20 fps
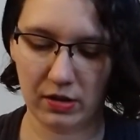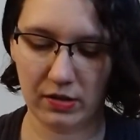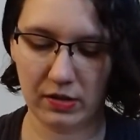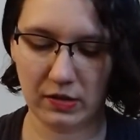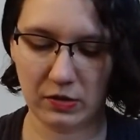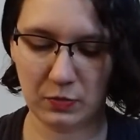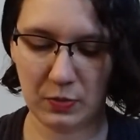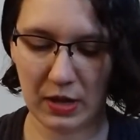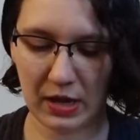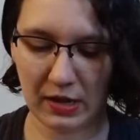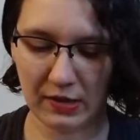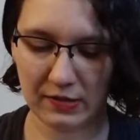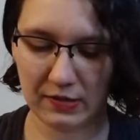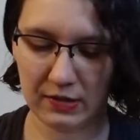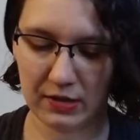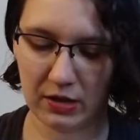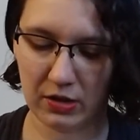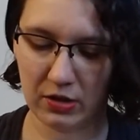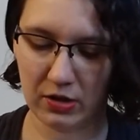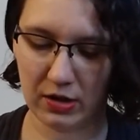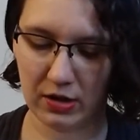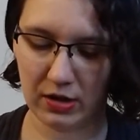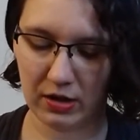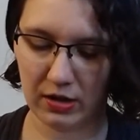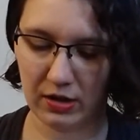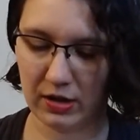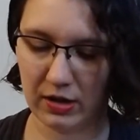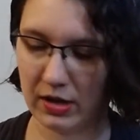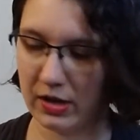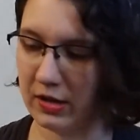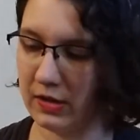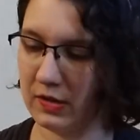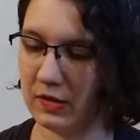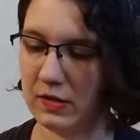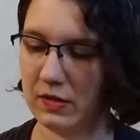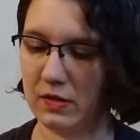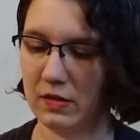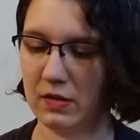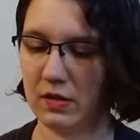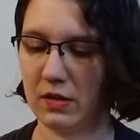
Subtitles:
this past Saturday and got